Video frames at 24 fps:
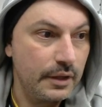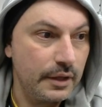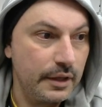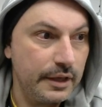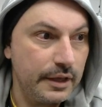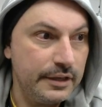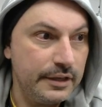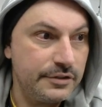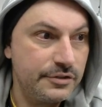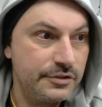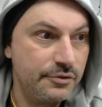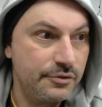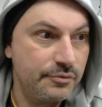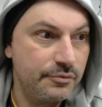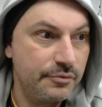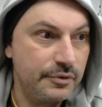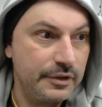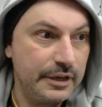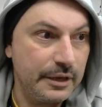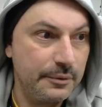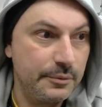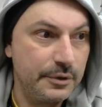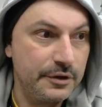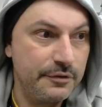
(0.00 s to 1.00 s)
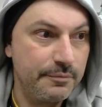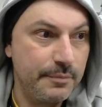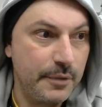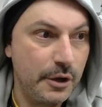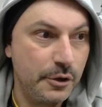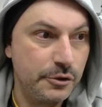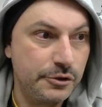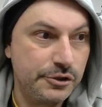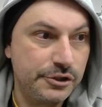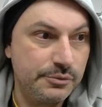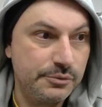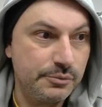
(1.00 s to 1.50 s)
is get rid of
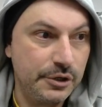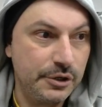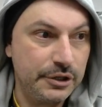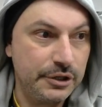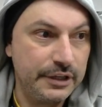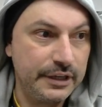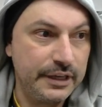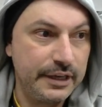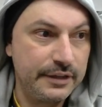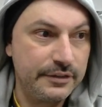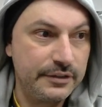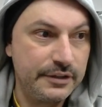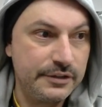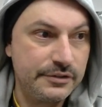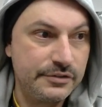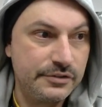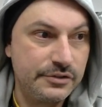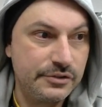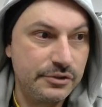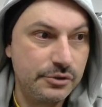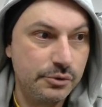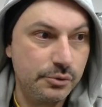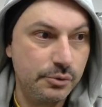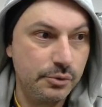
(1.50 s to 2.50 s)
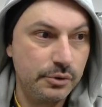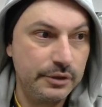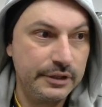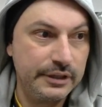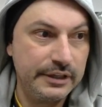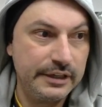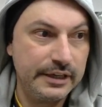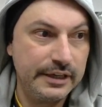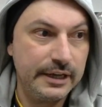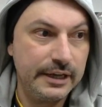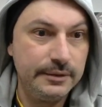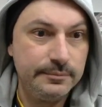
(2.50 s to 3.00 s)
motion. We're going to get this tool
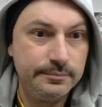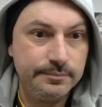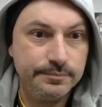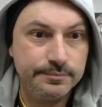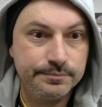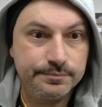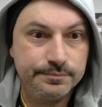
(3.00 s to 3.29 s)
here.